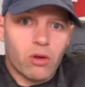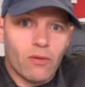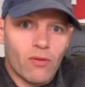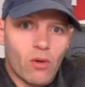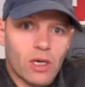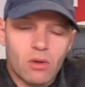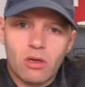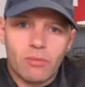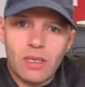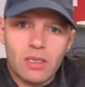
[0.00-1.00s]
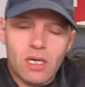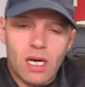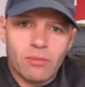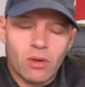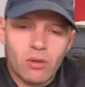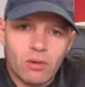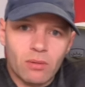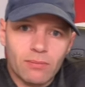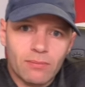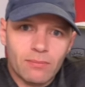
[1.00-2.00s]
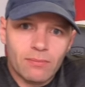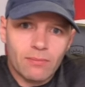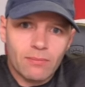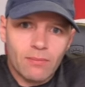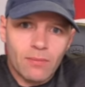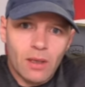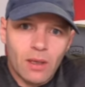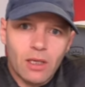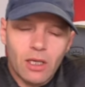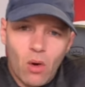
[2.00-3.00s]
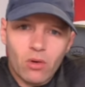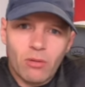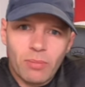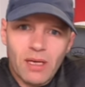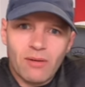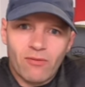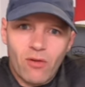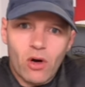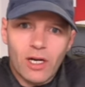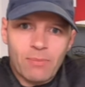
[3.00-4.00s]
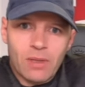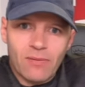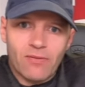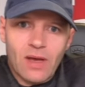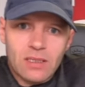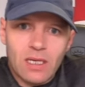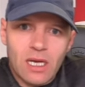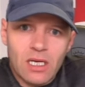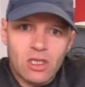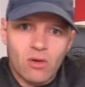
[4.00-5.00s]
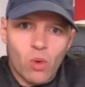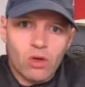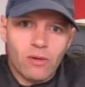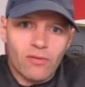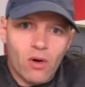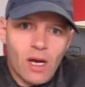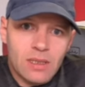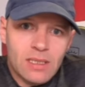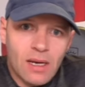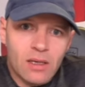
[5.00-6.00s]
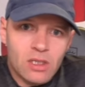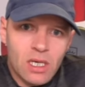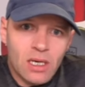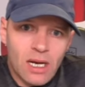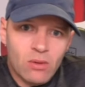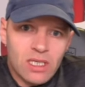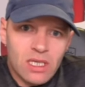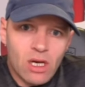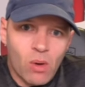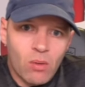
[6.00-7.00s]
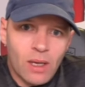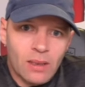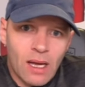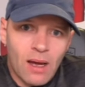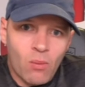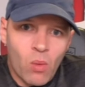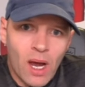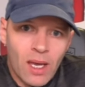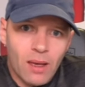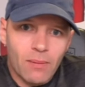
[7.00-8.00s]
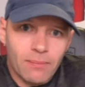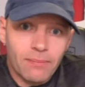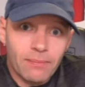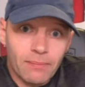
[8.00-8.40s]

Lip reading: at what the happened, because there'll be a tribunal, you know, there'll be an in-depth investigation of what happened to Darren Gee and how did he go out like that and why.